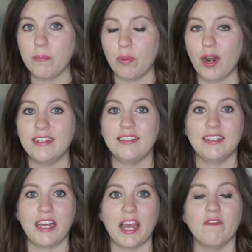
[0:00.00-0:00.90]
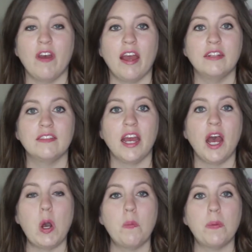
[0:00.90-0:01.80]
embraced Canva and to
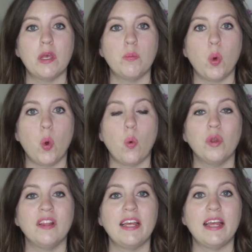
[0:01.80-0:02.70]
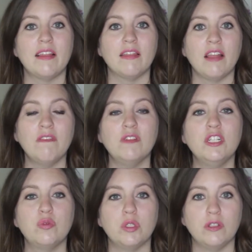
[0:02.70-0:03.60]
help people really
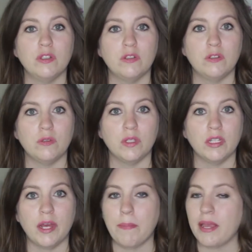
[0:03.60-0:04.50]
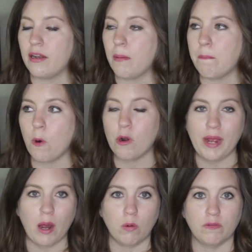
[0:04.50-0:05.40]
leverage what you could do with it, make it a more
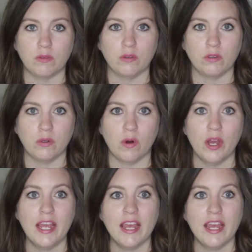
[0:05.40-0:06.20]
powerful tool,